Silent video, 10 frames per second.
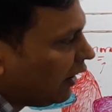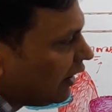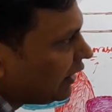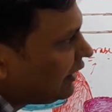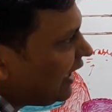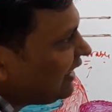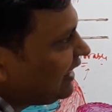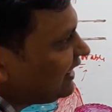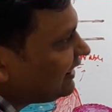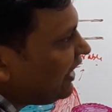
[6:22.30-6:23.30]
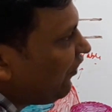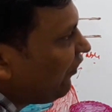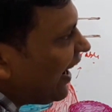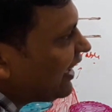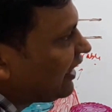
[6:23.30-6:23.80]
then this
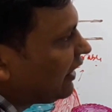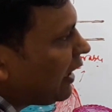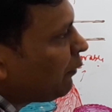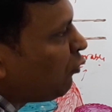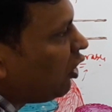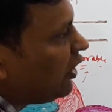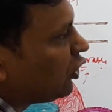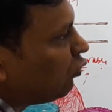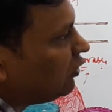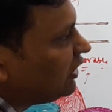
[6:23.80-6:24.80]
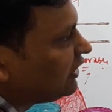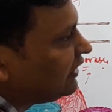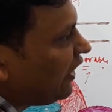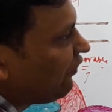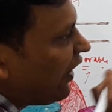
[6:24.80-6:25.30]
effector molecule, this is
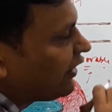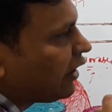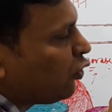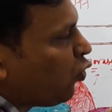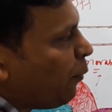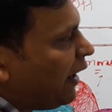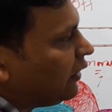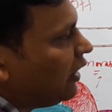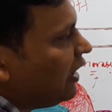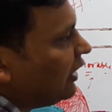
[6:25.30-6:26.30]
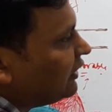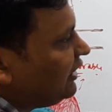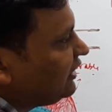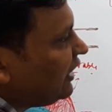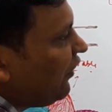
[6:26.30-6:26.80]
the effector domain,
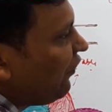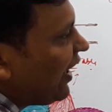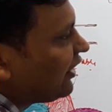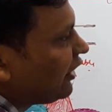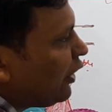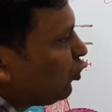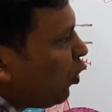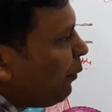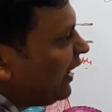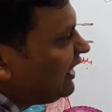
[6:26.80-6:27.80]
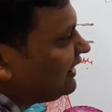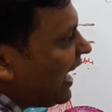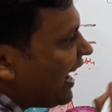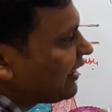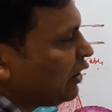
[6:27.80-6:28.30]
this effector domain is
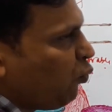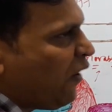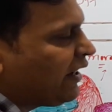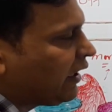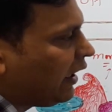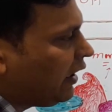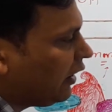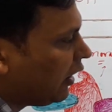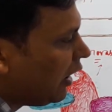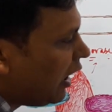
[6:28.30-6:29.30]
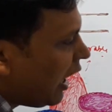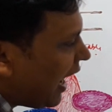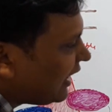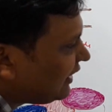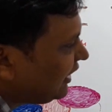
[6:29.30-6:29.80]
activated
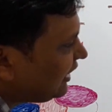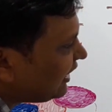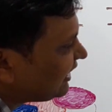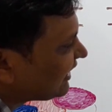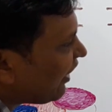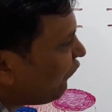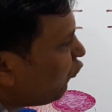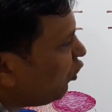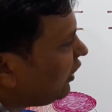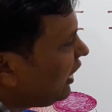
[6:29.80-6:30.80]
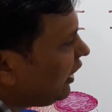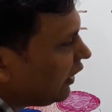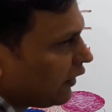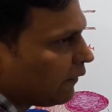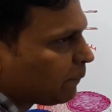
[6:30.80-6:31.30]
and this
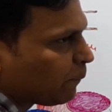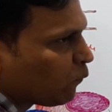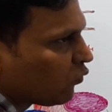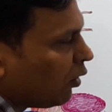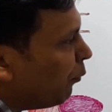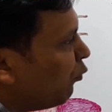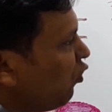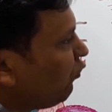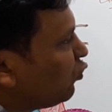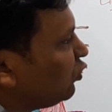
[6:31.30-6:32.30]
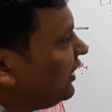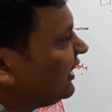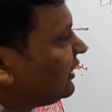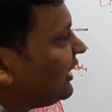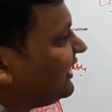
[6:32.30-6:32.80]
scaffolding move to
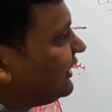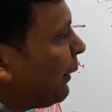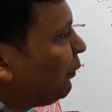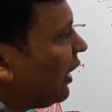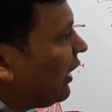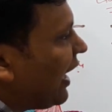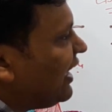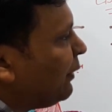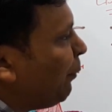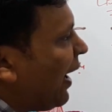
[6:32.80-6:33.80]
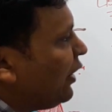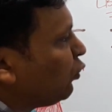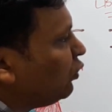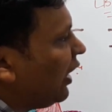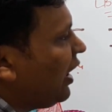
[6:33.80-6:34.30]
this receptor and it bind
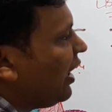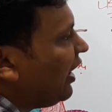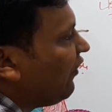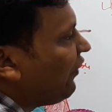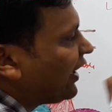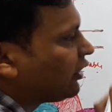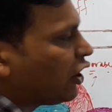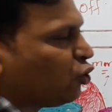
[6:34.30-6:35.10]
to the effector